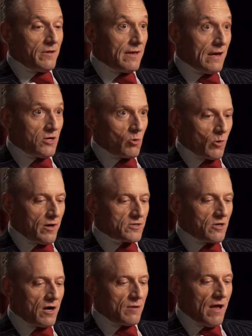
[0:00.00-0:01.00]
I know we're going to
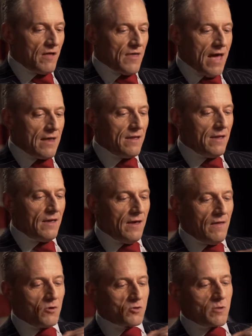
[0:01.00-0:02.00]
talk about that,
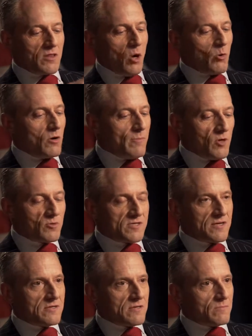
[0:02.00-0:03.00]
and those with lower immune
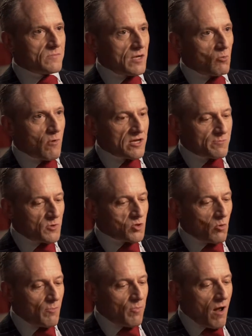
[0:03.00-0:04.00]
systems and
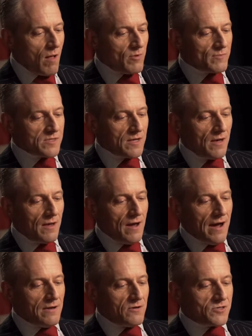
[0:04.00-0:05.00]
respiratory problems,
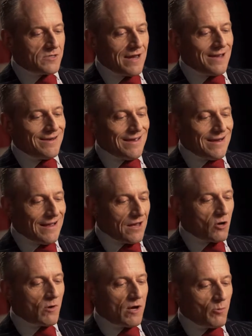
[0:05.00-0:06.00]
I understand and I
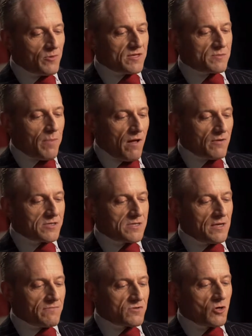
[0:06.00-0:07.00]
agree with this
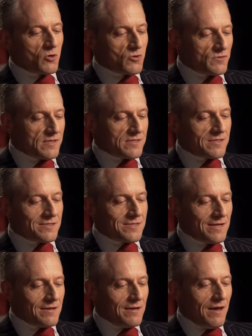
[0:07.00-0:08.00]
policy of social
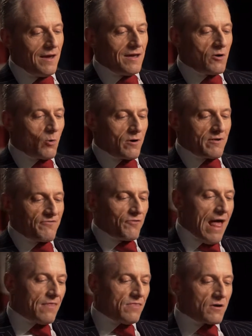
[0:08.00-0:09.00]
distancing in order to
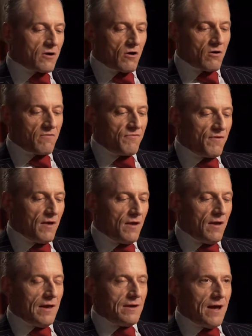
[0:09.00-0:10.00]
flatten the curve
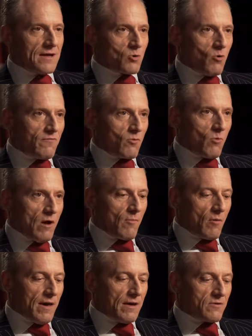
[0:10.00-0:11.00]
and not to overwhelm our
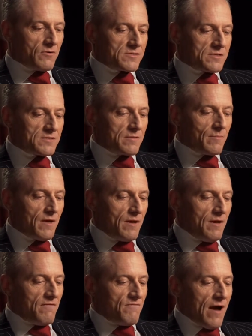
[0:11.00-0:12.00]
medical system.
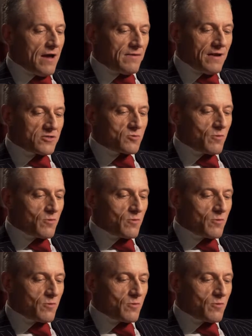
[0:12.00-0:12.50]
Finally, I just want to